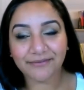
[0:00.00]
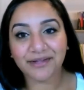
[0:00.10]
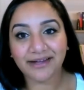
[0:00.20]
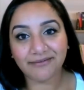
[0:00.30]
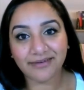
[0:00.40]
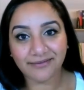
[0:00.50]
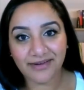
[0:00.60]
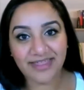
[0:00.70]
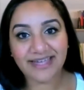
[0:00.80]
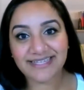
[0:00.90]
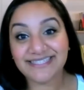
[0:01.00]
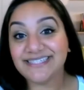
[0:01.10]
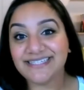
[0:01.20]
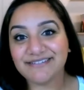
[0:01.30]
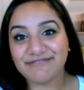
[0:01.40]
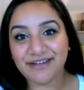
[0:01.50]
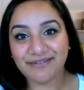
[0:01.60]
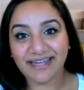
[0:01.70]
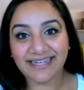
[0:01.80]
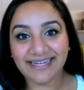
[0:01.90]
well, I don't want to wear that because it doesn't fit
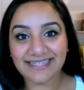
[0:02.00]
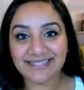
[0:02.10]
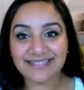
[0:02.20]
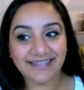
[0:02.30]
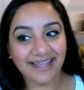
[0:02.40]
right. It's,